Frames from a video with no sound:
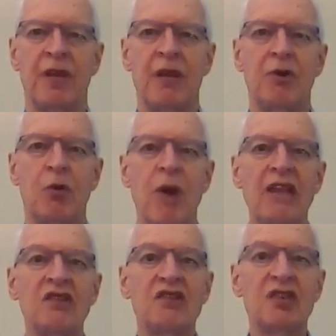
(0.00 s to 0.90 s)
But when
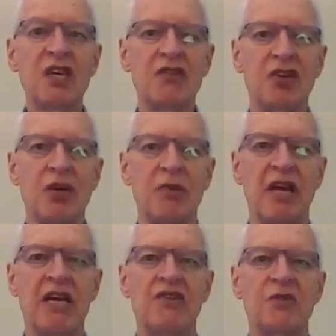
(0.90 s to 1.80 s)
C
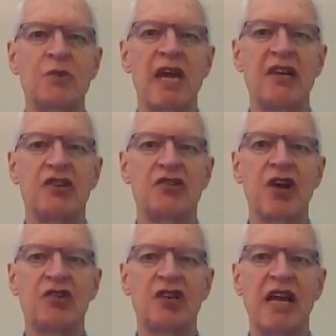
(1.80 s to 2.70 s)
terminates, we get a
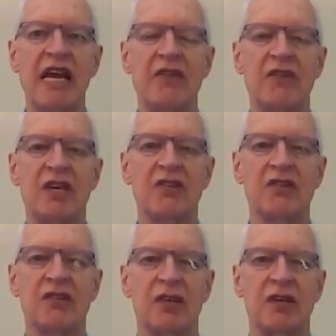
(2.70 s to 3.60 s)
structure like
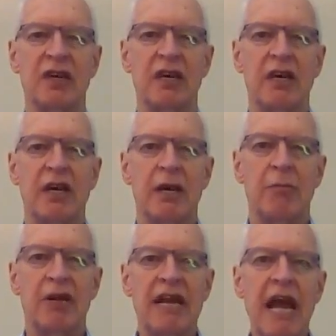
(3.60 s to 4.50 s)
this.
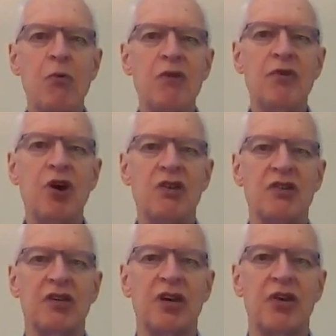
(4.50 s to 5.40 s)
But now we've got
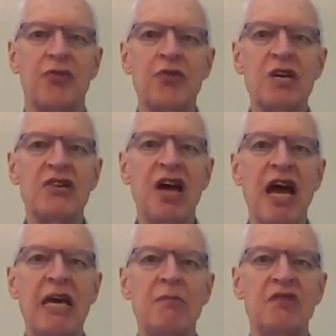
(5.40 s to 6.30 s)
3
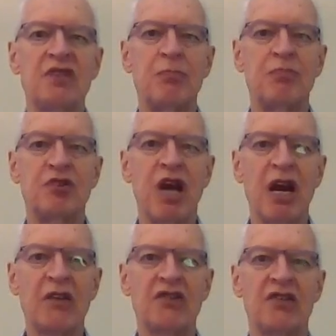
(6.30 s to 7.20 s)
times the
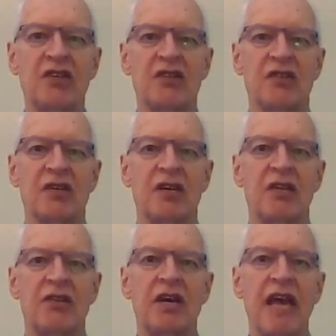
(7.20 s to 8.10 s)
chances
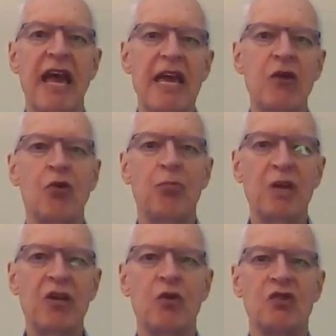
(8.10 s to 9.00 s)
that A or
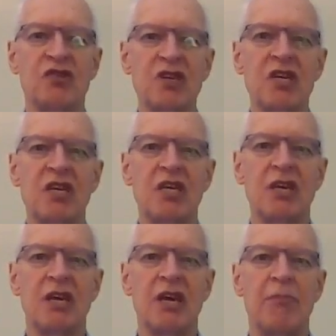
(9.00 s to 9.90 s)
B or C
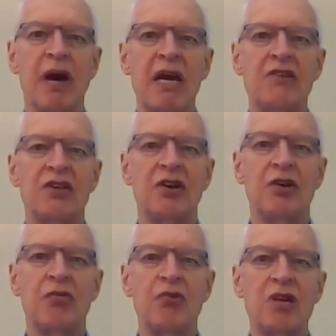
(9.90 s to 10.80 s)
might
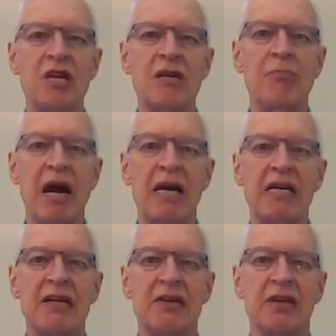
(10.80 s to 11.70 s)

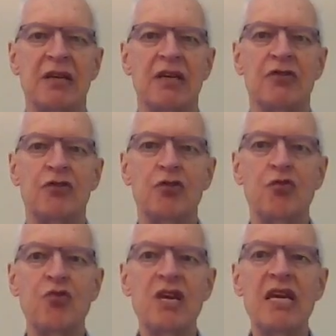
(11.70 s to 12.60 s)
rebind to
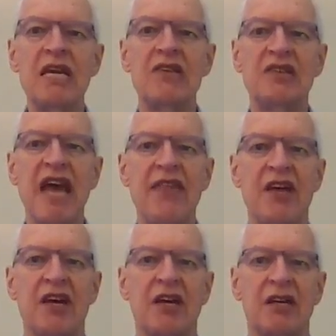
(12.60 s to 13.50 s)

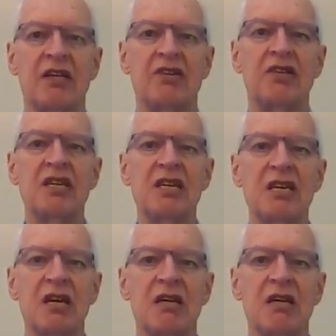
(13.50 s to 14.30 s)
retether D